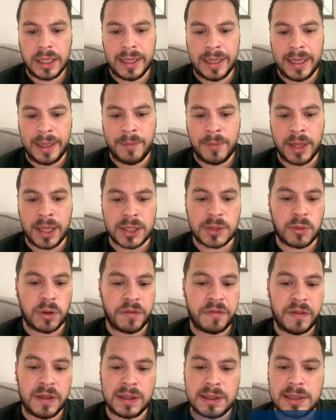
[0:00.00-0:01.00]
And that's
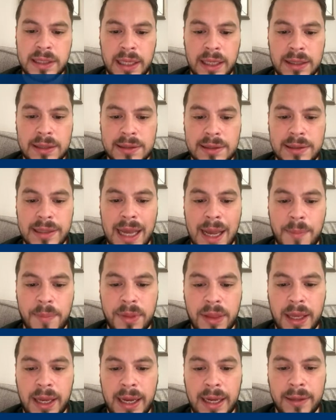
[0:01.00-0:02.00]
what Phil's saying.
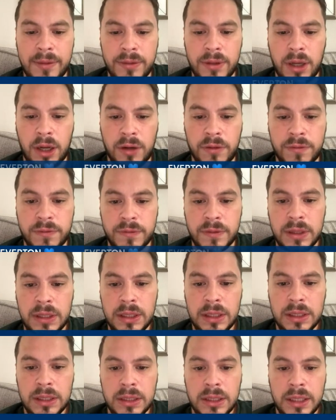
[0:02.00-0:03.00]
Snap their hand off.
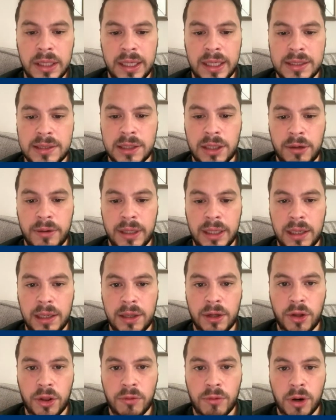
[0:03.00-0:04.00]
Sorry,
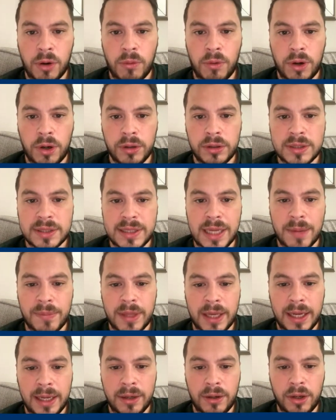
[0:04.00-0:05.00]
clicking on the wrong one.
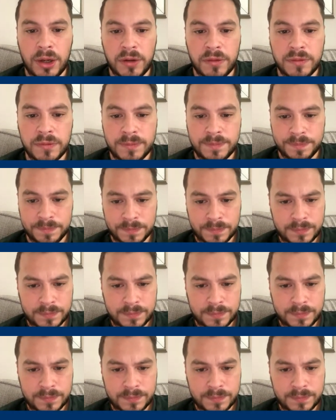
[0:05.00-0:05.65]
Snap their hand off.